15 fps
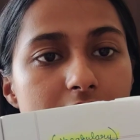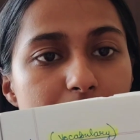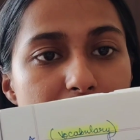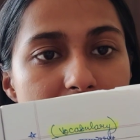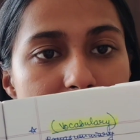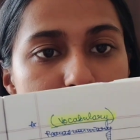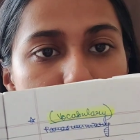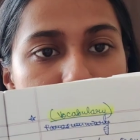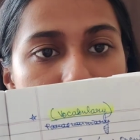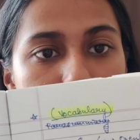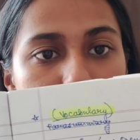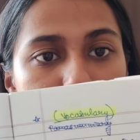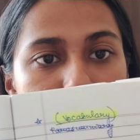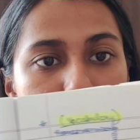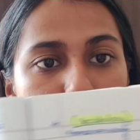my
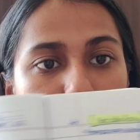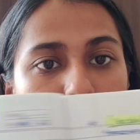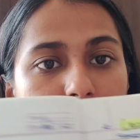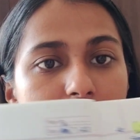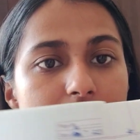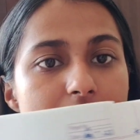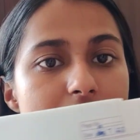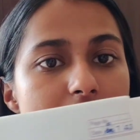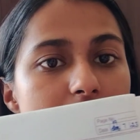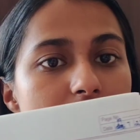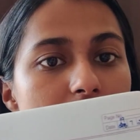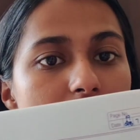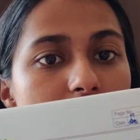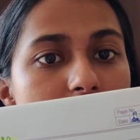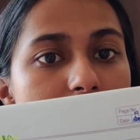vocabulary words,
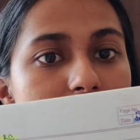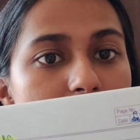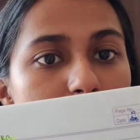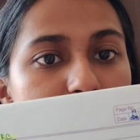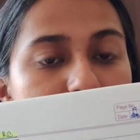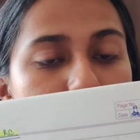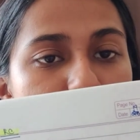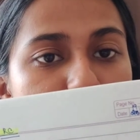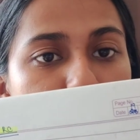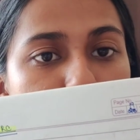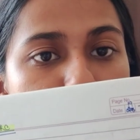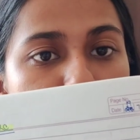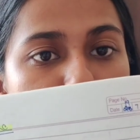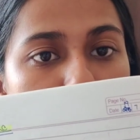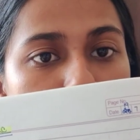some tips
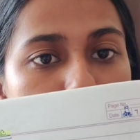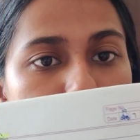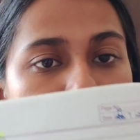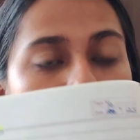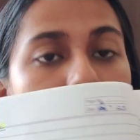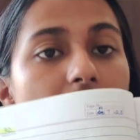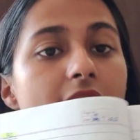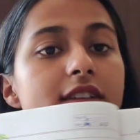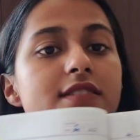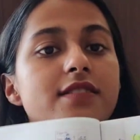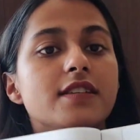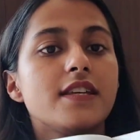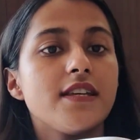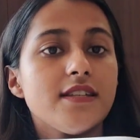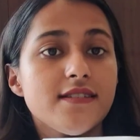for solving
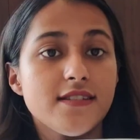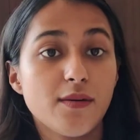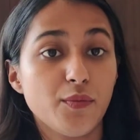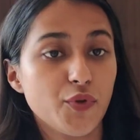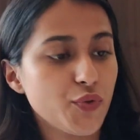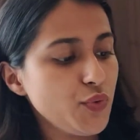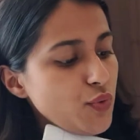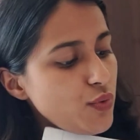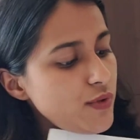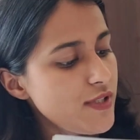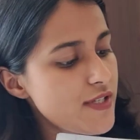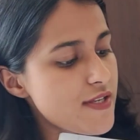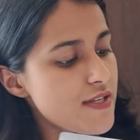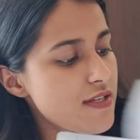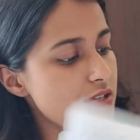RCs, some
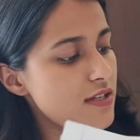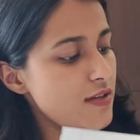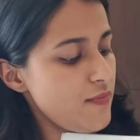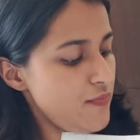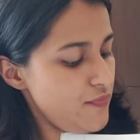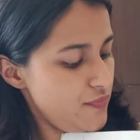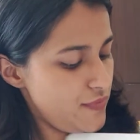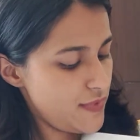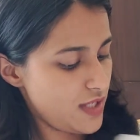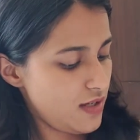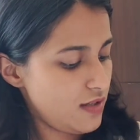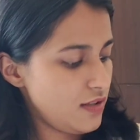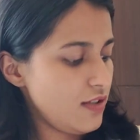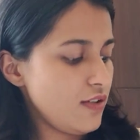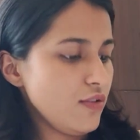rules,
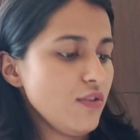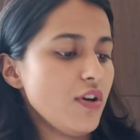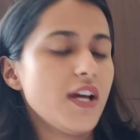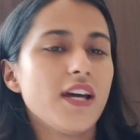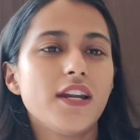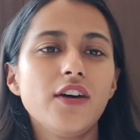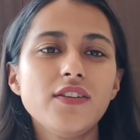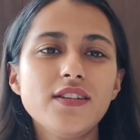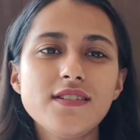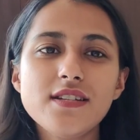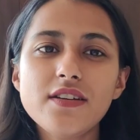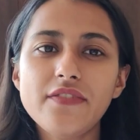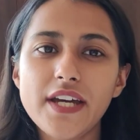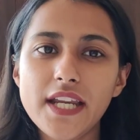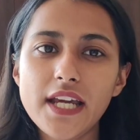Now this
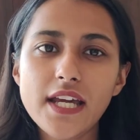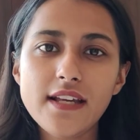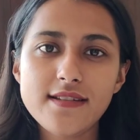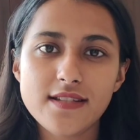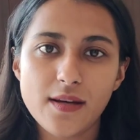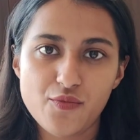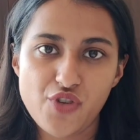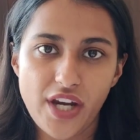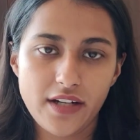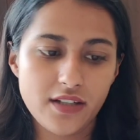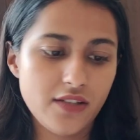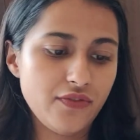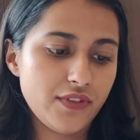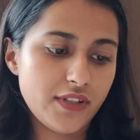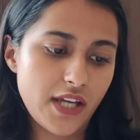is a very
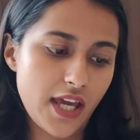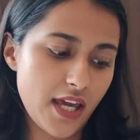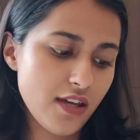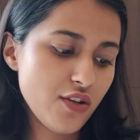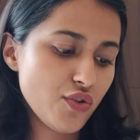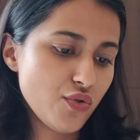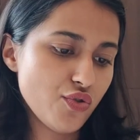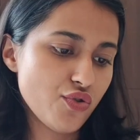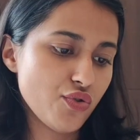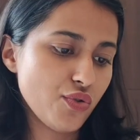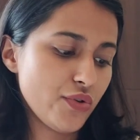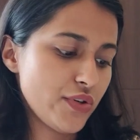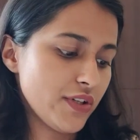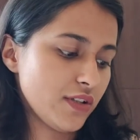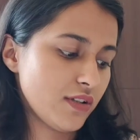subjective thing. You
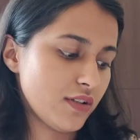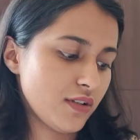should